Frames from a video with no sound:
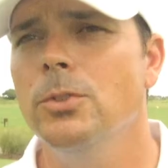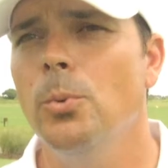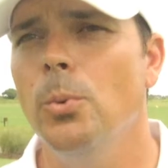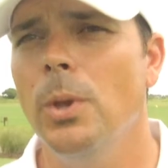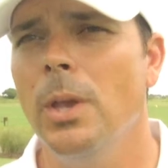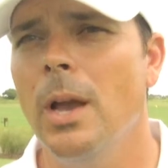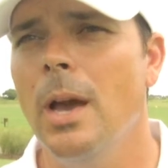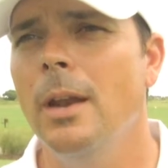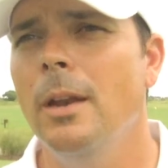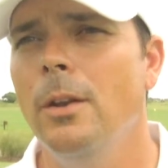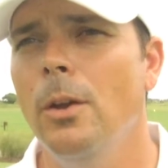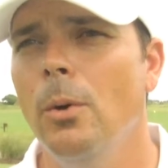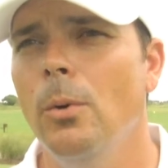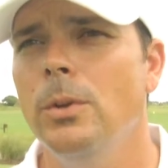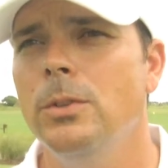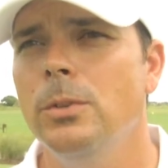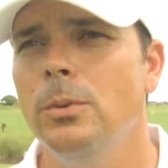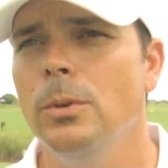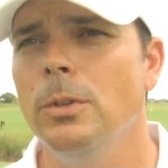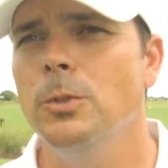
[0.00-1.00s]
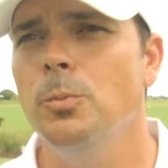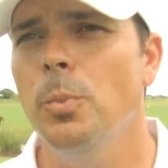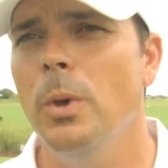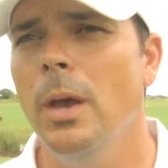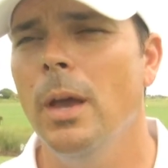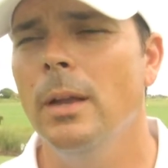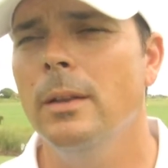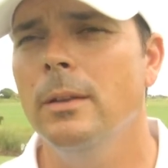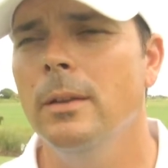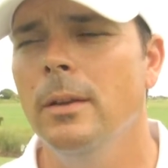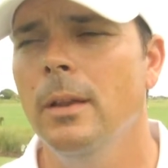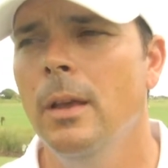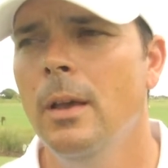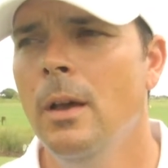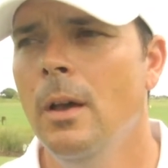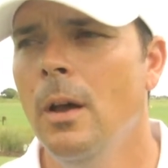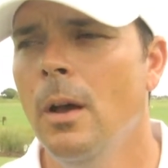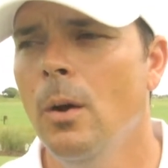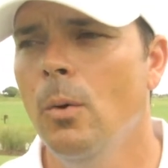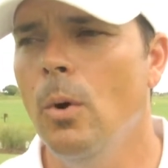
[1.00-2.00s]
so we kind of know what to expect and
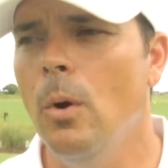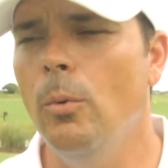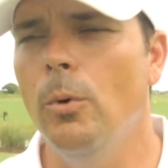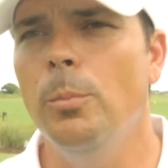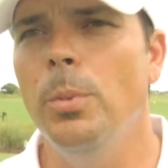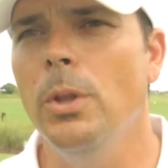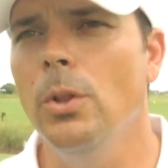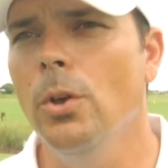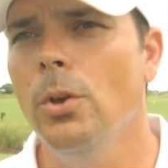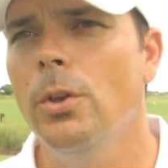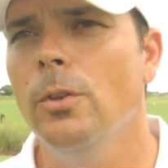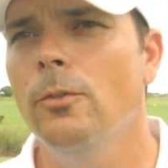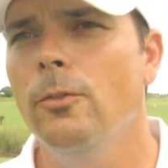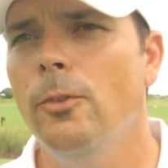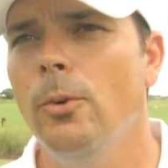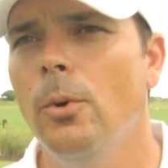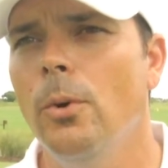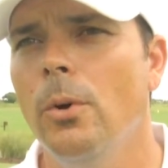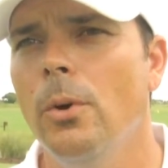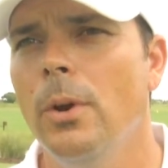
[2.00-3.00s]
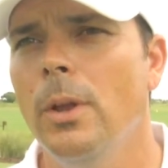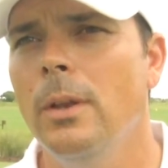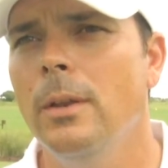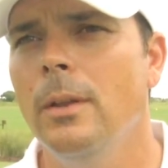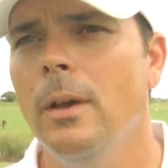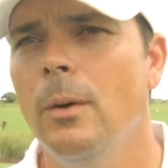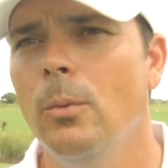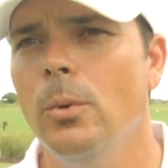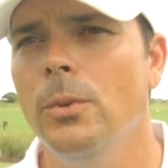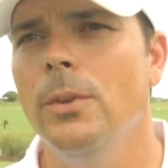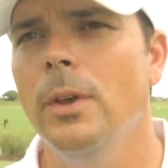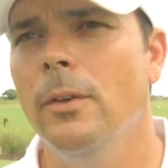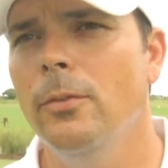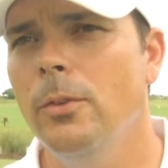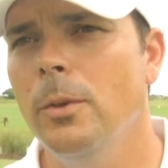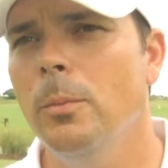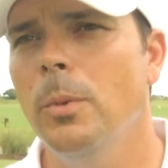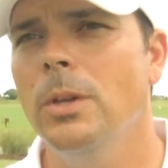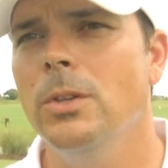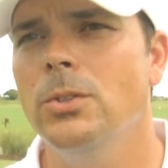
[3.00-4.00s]
what we'll be looking for, and uh, we'll
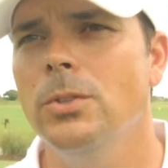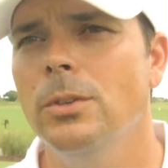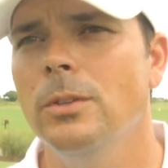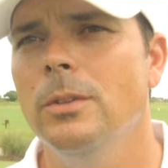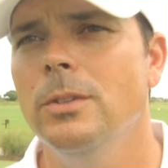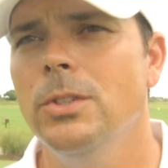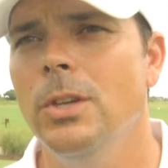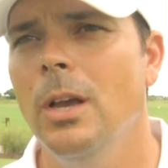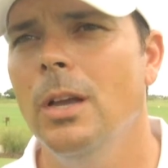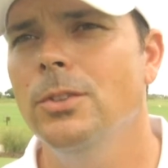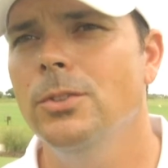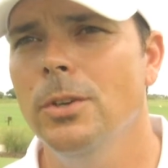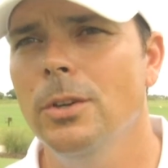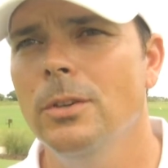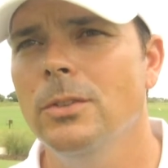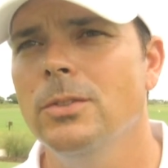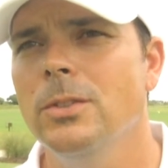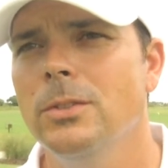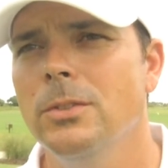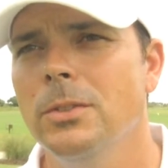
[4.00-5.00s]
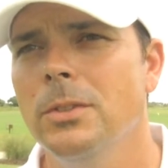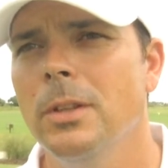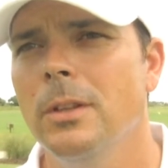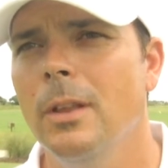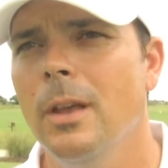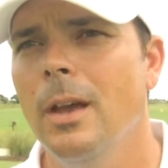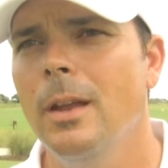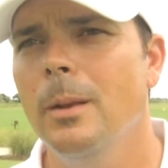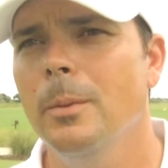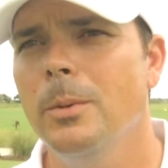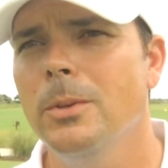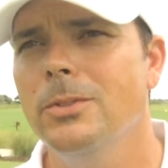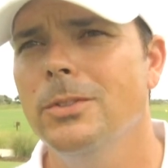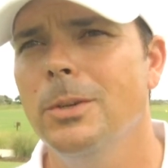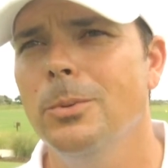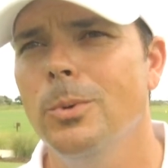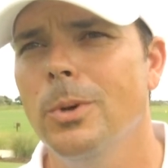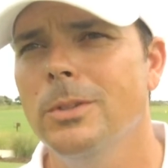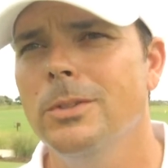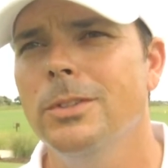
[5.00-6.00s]
definitely make sure that John Jonas is in the lineup because
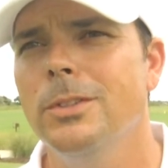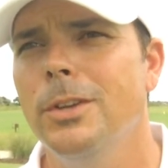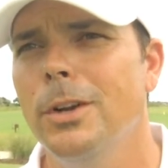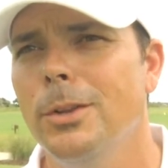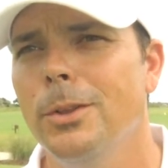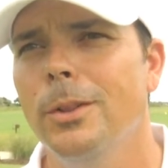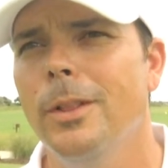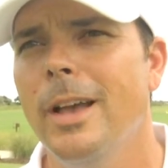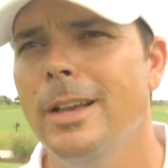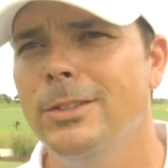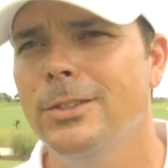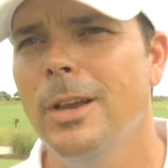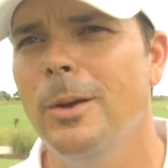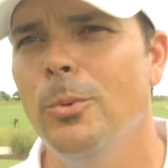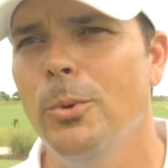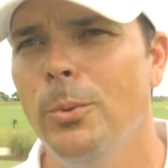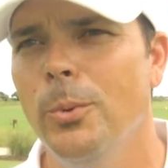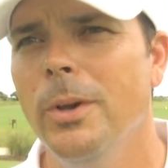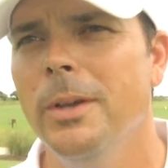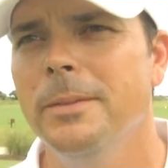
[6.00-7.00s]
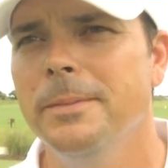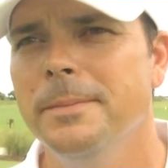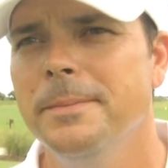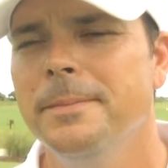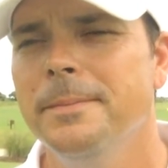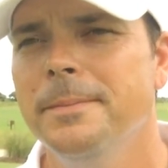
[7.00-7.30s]
he wasn't there the last time we went.